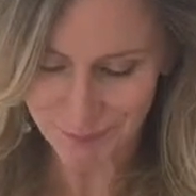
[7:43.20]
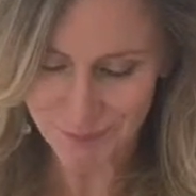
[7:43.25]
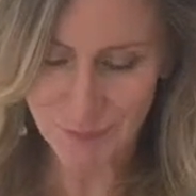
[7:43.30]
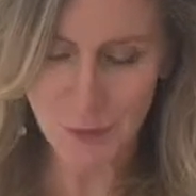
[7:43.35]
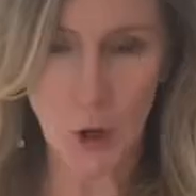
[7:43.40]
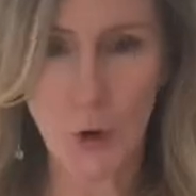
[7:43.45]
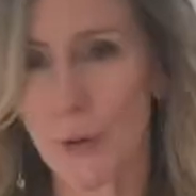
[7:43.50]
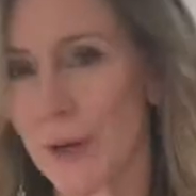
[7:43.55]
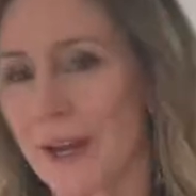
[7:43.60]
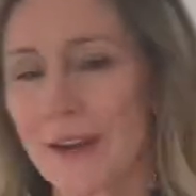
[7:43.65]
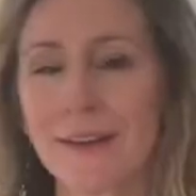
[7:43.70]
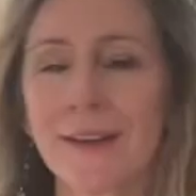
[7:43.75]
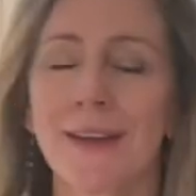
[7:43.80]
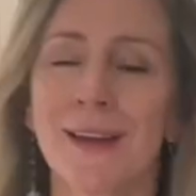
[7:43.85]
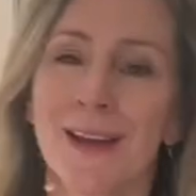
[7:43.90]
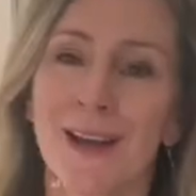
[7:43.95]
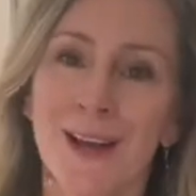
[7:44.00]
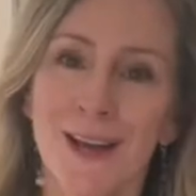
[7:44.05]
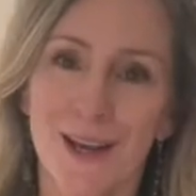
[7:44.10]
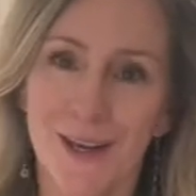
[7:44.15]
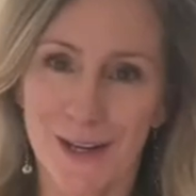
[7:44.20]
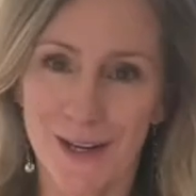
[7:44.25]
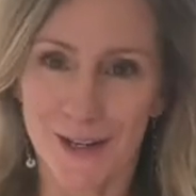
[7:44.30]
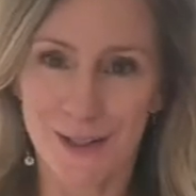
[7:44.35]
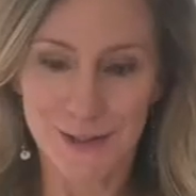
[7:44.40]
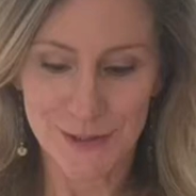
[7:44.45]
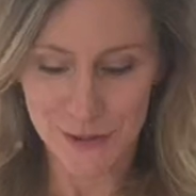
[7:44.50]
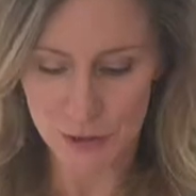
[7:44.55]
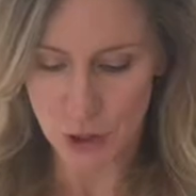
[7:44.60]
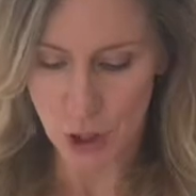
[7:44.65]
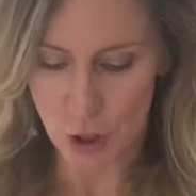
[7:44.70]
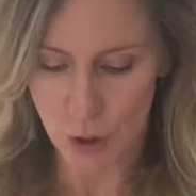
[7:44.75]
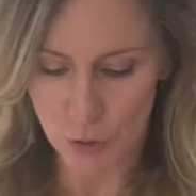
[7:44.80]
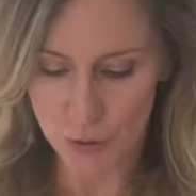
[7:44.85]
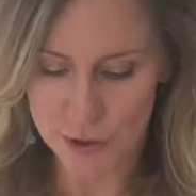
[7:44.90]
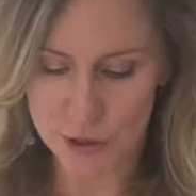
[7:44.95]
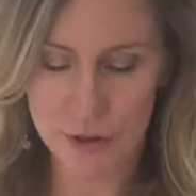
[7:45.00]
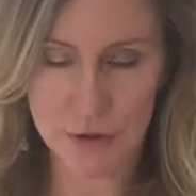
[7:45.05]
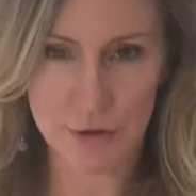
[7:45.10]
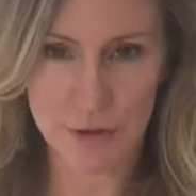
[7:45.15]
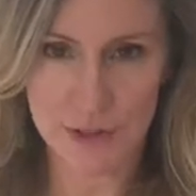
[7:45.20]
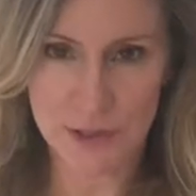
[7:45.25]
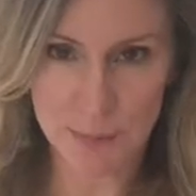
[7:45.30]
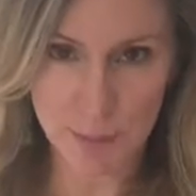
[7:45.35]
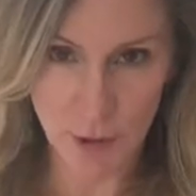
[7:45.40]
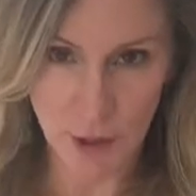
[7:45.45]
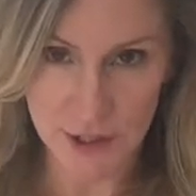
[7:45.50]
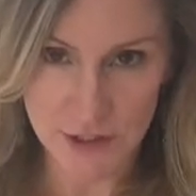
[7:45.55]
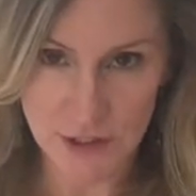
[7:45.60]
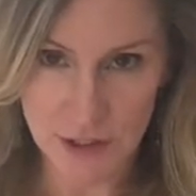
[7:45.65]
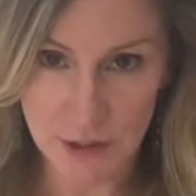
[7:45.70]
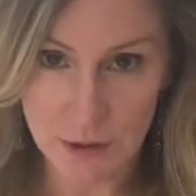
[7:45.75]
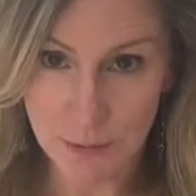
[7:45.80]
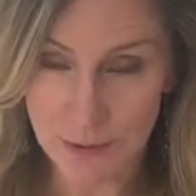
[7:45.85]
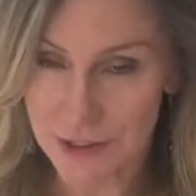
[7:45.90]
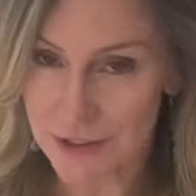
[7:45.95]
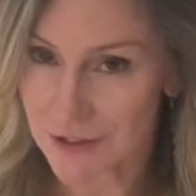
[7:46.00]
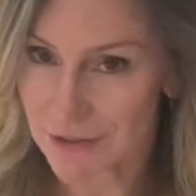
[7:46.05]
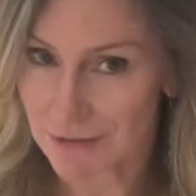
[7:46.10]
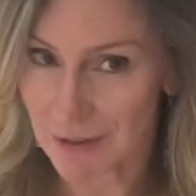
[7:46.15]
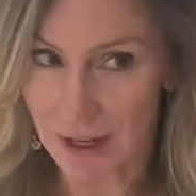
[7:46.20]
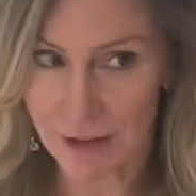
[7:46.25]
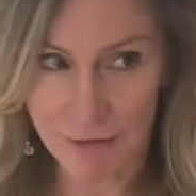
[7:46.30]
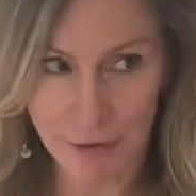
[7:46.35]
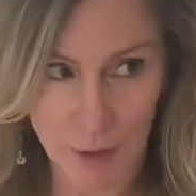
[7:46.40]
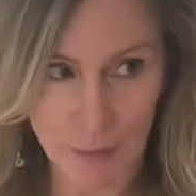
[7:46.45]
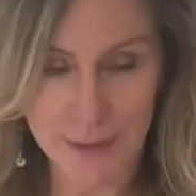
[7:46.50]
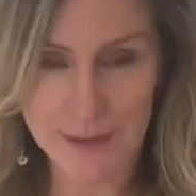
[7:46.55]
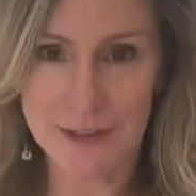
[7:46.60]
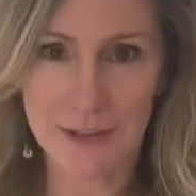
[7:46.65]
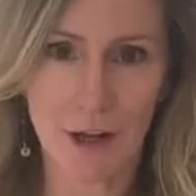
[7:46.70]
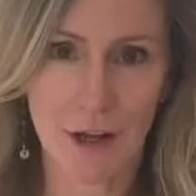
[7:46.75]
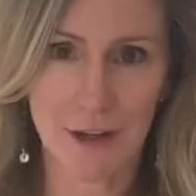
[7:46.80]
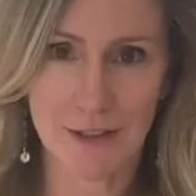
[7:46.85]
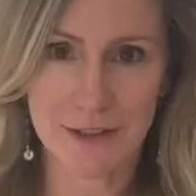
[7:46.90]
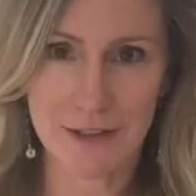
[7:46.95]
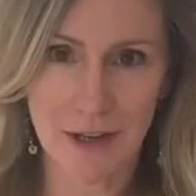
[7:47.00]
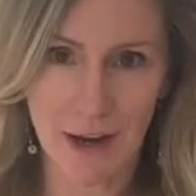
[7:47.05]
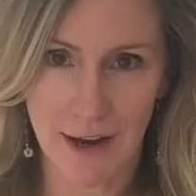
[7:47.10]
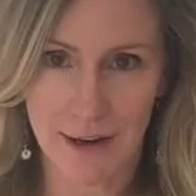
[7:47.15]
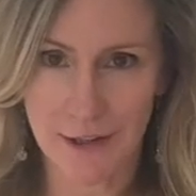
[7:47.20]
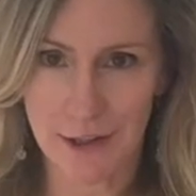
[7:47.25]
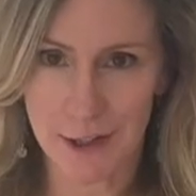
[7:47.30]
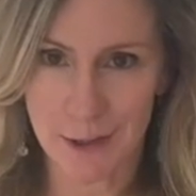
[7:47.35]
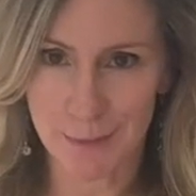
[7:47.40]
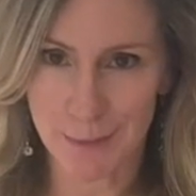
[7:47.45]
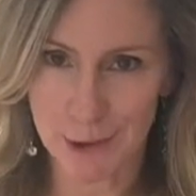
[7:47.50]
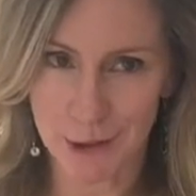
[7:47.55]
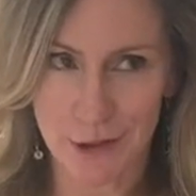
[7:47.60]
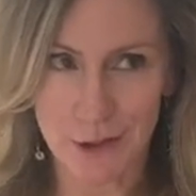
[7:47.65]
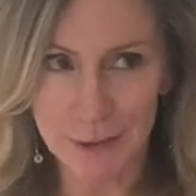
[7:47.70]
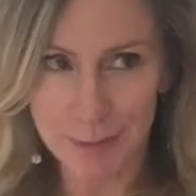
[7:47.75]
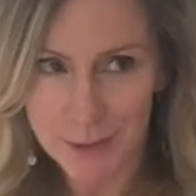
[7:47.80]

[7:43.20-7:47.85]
Okay. So to do this project, which I've always called tie-dye milk,